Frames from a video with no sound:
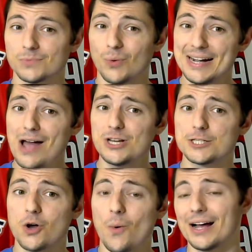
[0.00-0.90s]
Right now,
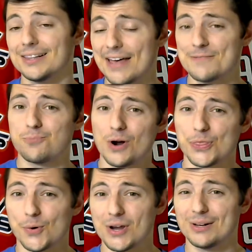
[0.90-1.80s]
he's going
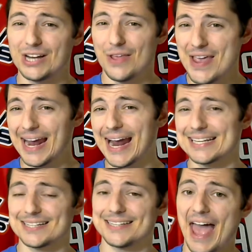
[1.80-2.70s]
11.3, which I think
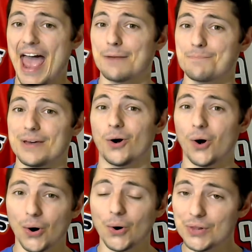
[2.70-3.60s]
is a tad bit
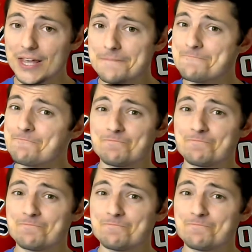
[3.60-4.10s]
early,